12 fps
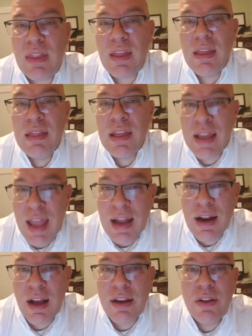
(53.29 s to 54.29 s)
the
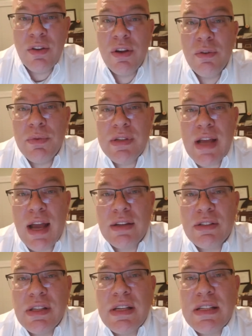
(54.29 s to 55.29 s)
canine unit was
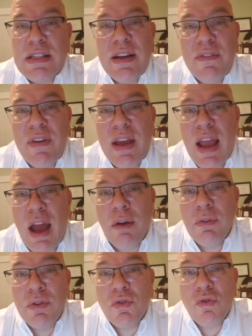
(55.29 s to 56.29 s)
actually sniffing
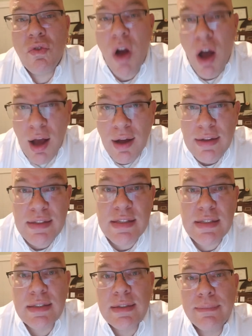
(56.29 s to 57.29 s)
out
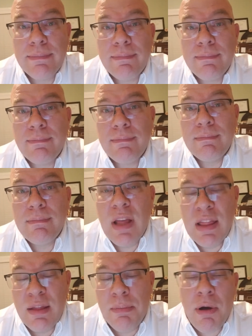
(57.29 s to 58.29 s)
drugs
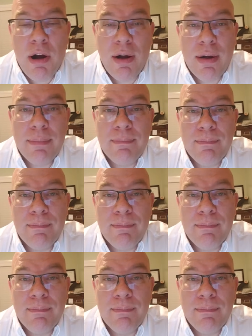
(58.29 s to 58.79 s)
in the park.